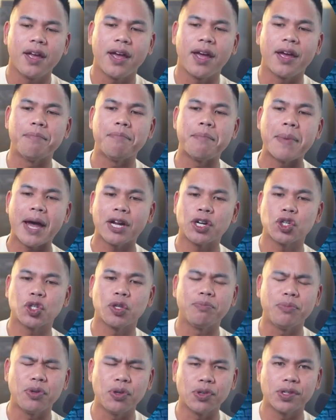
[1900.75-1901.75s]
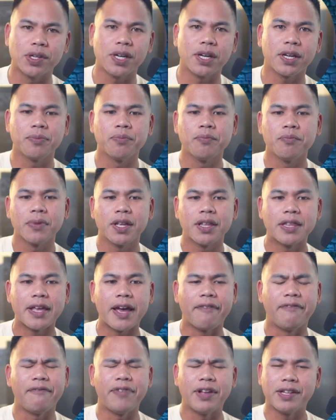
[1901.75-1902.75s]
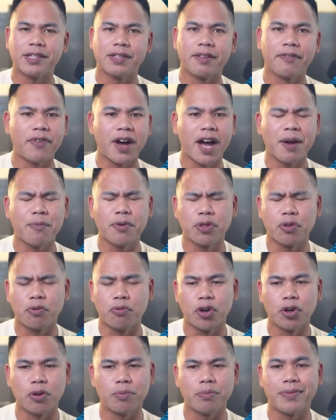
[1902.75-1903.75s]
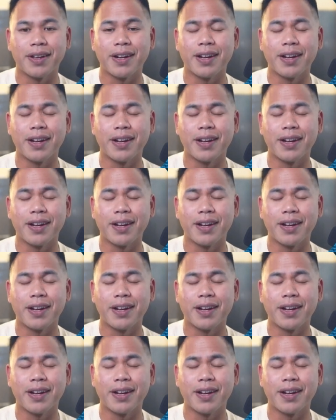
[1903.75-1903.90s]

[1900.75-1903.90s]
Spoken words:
and match the music that fits the vibe of the room.